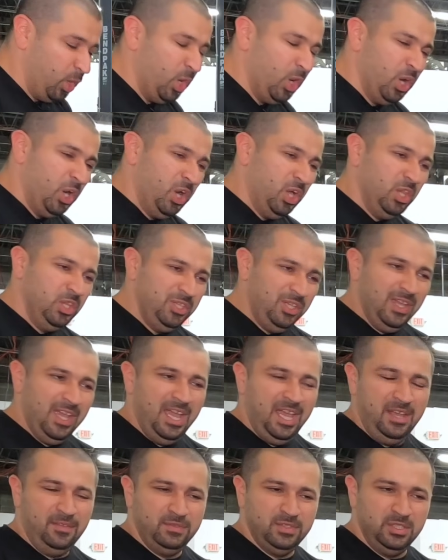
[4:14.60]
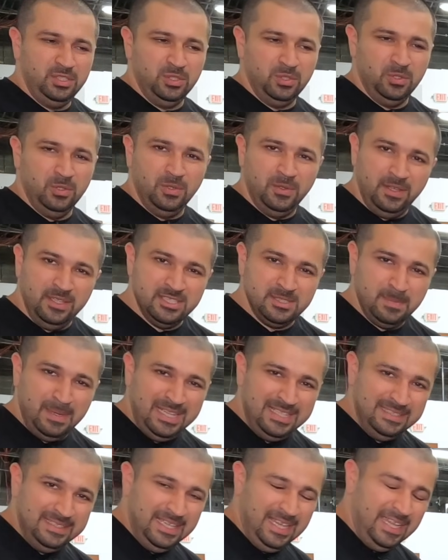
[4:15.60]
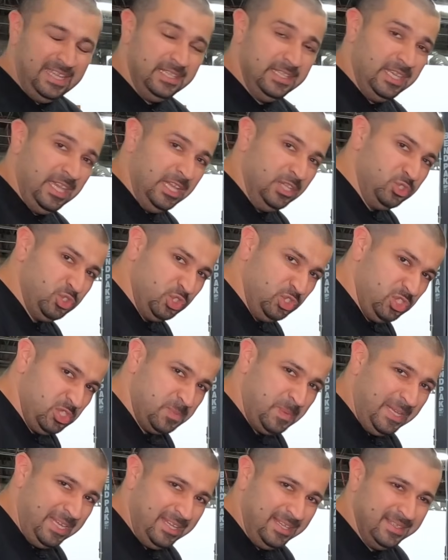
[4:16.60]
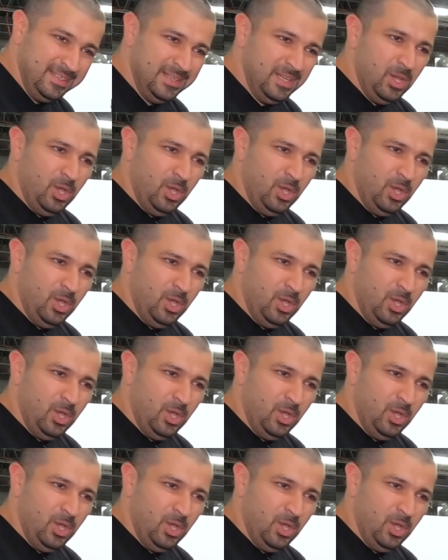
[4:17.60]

All you have to do is maintain the engine speed